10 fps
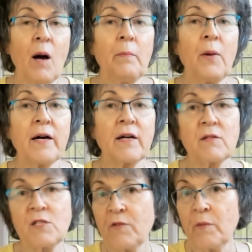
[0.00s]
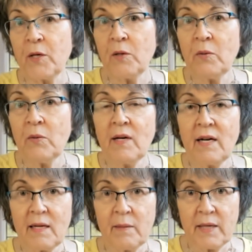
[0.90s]
Particles from you
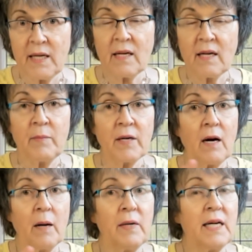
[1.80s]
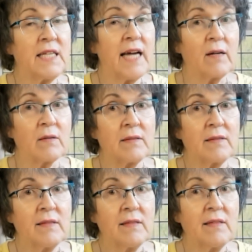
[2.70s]
and me can become entangled.
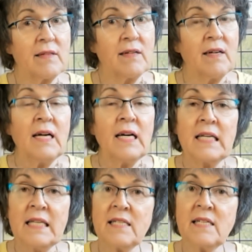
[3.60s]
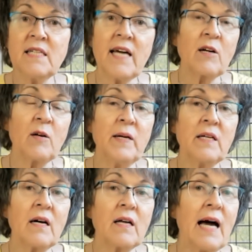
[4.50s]
This entanglement
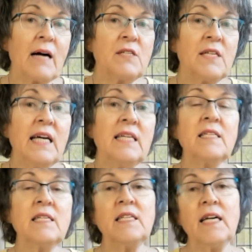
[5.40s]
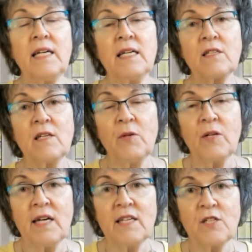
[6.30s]
allows instantaneous
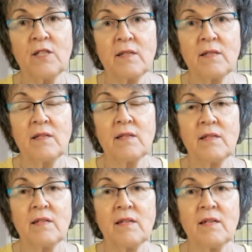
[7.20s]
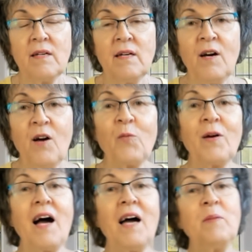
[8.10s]
communication.
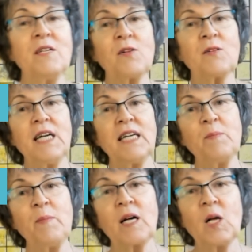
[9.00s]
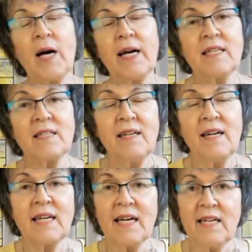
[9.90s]
When I muscle test my client and get